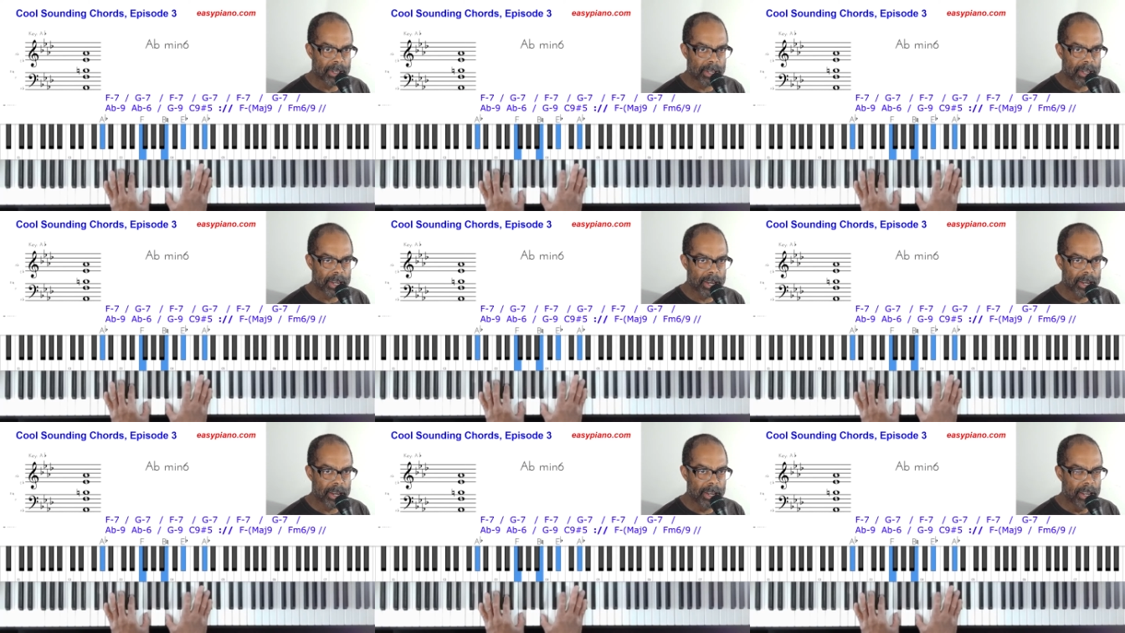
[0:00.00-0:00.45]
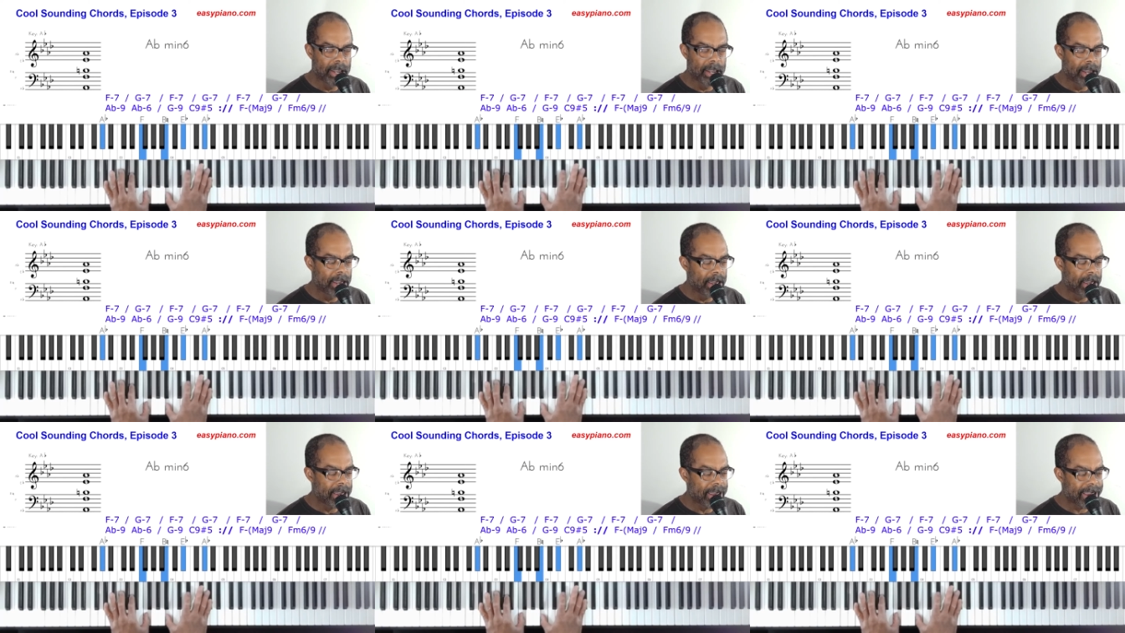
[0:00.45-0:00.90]
Okay?
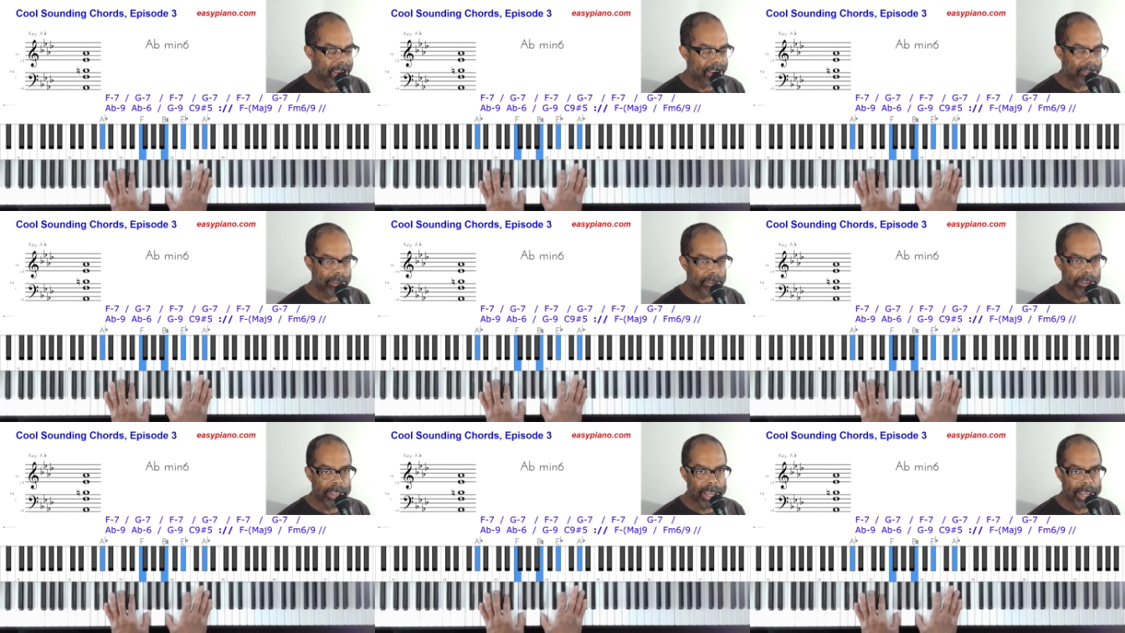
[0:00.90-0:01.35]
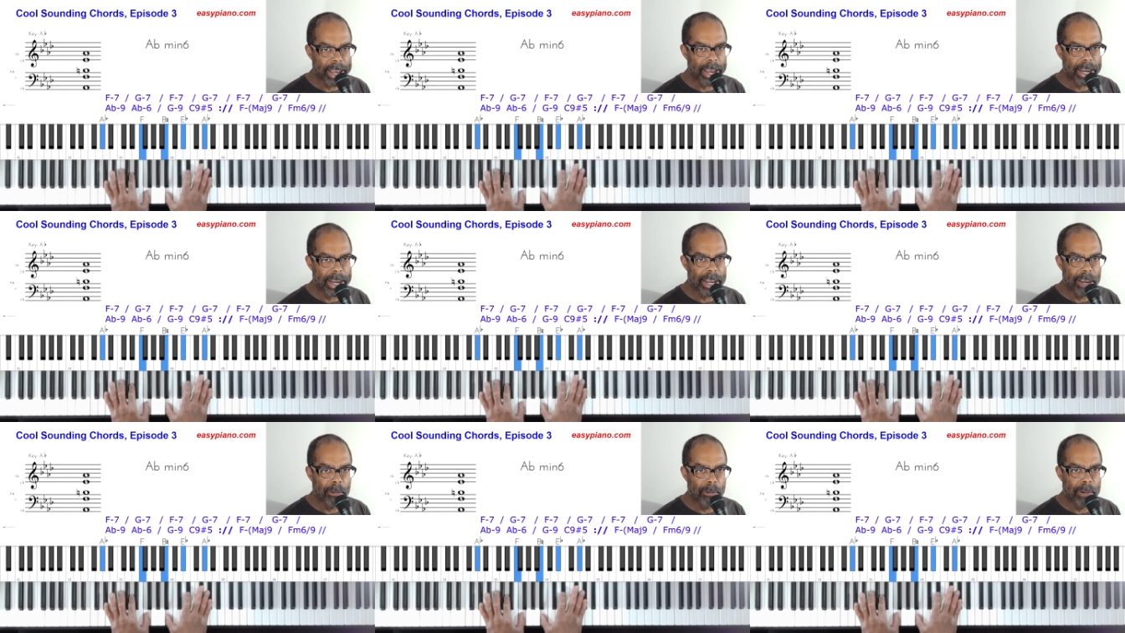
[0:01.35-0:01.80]
After
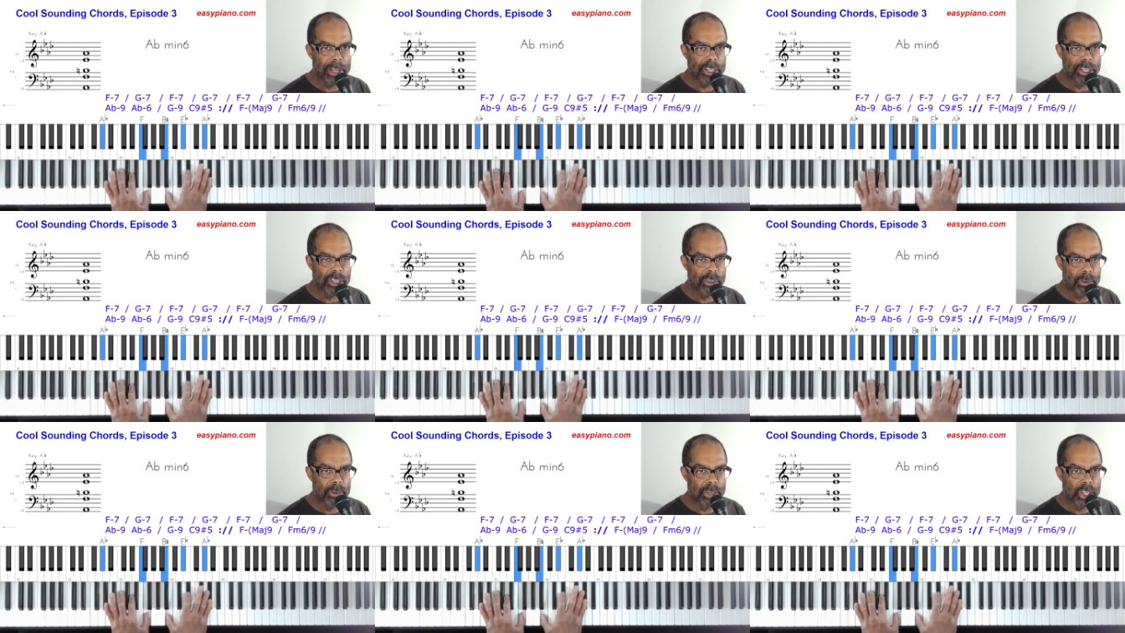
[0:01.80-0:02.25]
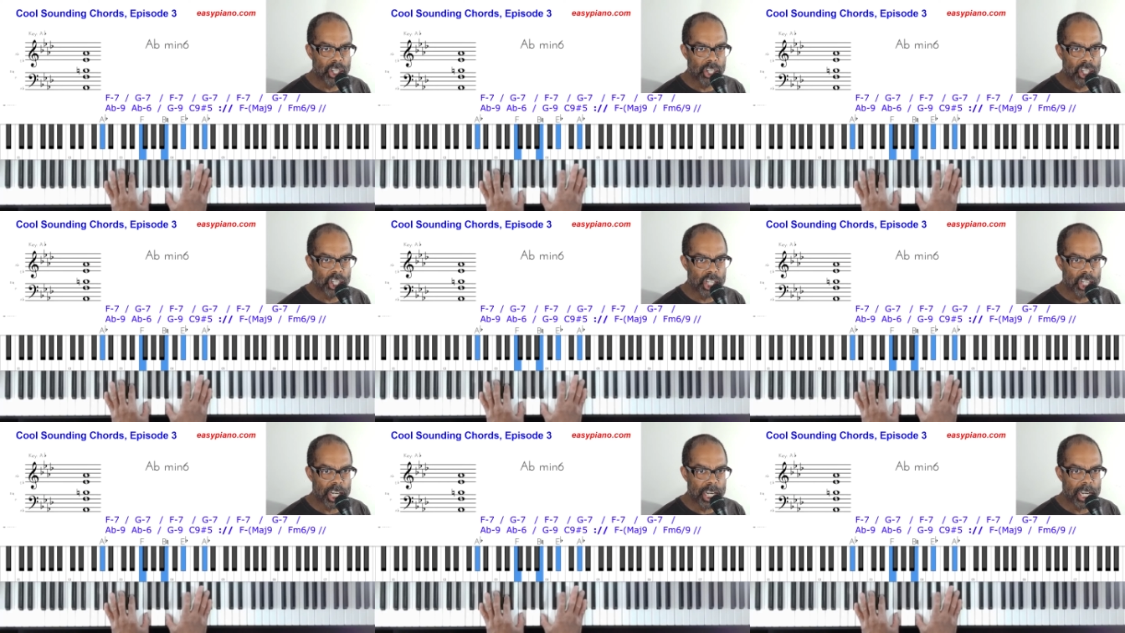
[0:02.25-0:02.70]
that, I went to a
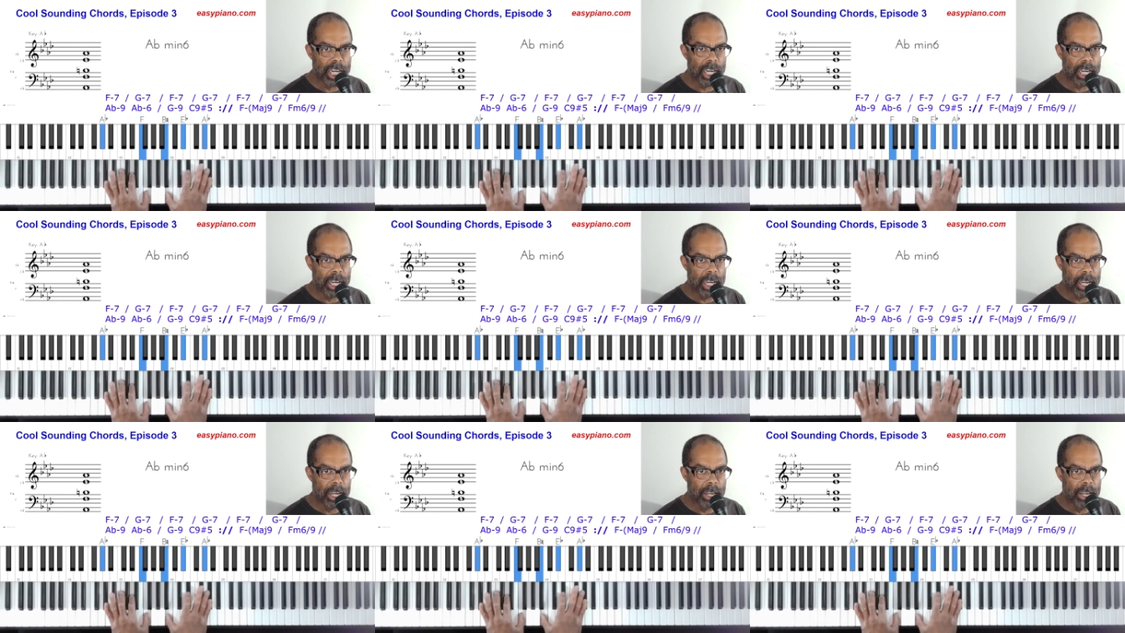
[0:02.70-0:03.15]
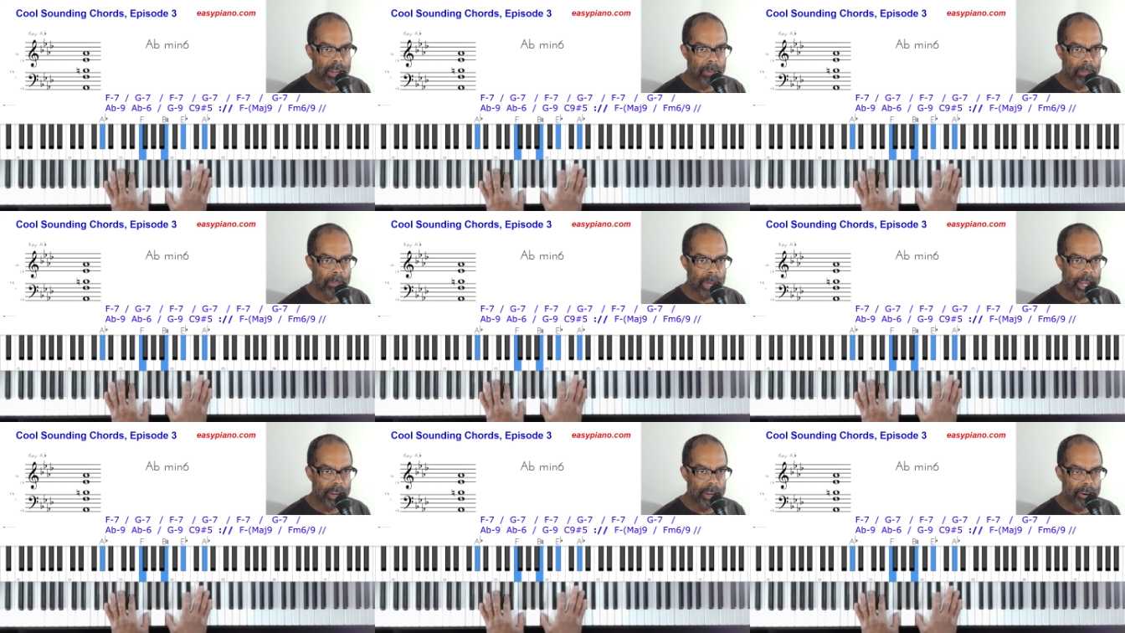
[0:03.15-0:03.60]
G
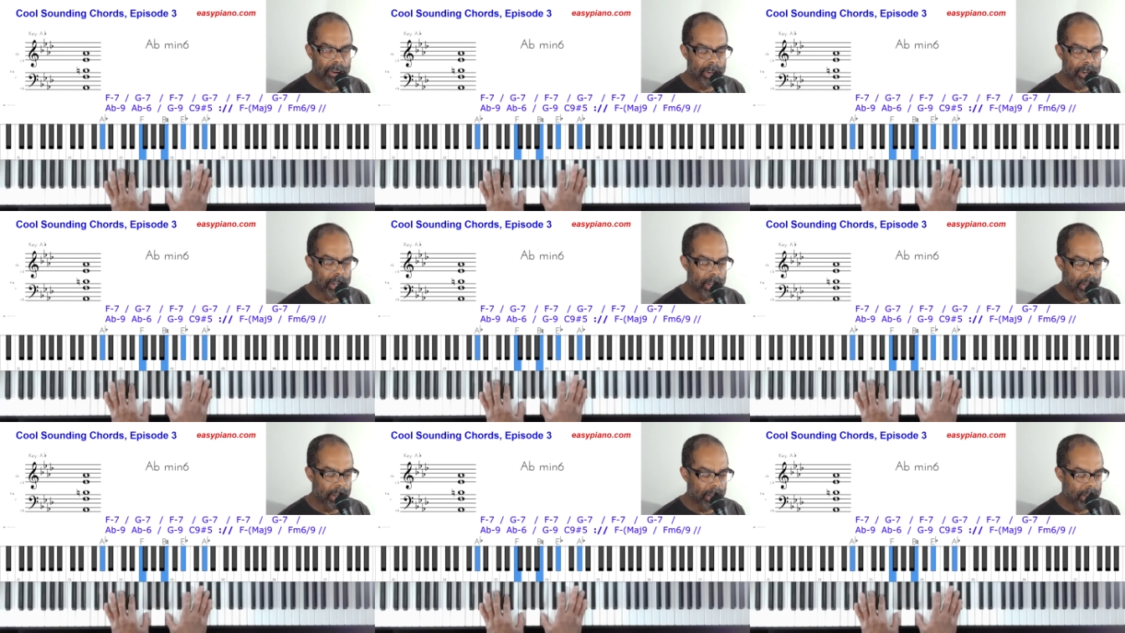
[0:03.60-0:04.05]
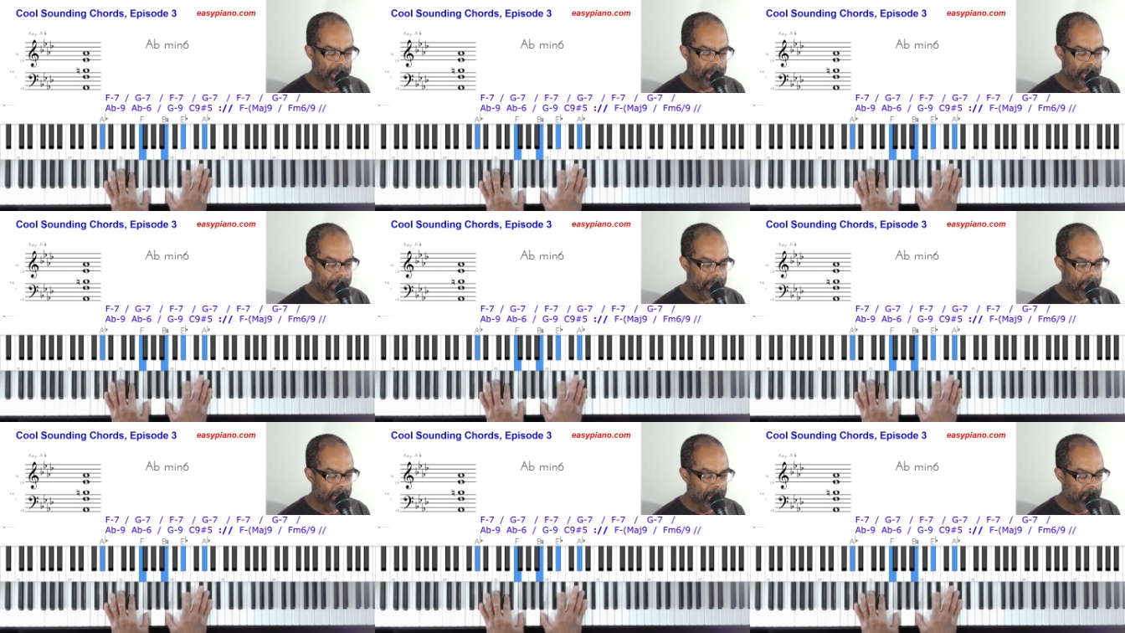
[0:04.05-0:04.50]
minor 9.